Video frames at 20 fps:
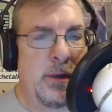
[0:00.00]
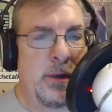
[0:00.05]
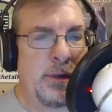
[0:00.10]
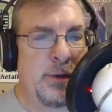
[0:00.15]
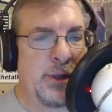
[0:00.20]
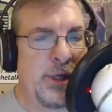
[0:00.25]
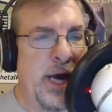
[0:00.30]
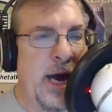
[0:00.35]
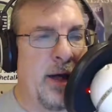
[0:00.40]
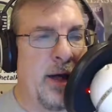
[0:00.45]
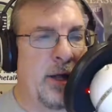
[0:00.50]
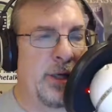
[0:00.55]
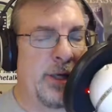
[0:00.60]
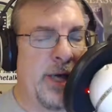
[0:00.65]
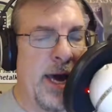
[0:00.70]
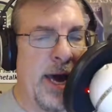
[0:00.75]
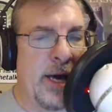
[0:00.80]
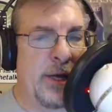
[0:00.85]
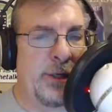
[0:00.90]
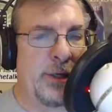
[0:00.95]
challenge
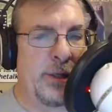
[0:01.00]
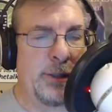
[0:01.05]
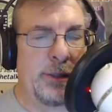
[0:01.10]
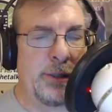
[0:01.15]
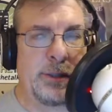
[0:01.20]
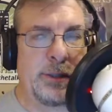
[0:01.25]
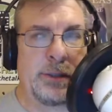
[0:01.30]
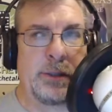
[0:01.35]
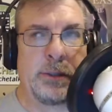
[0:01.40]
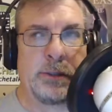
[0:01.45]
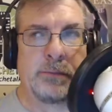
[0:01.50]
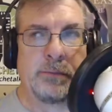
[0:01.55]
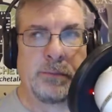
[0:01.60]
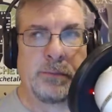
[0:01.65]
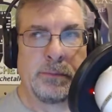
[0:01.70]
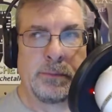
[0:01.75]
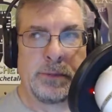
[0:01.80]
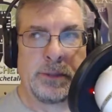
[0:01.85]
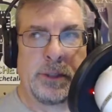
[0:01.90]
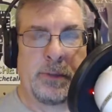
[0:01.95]
caches,
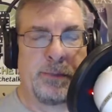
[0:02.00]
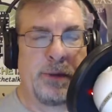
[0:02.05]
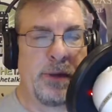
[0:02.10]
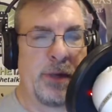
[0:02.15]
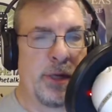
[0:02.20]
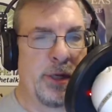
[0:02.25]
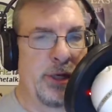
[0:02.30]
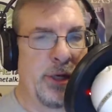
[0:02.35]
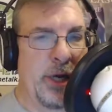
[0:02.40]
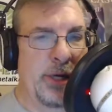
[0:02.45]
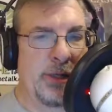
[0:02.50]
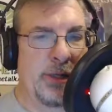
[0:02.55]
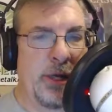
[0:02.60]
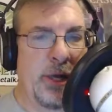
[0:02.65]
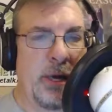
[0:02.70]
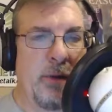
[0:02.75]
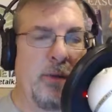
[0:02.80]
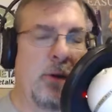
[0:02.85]
something that Jesse.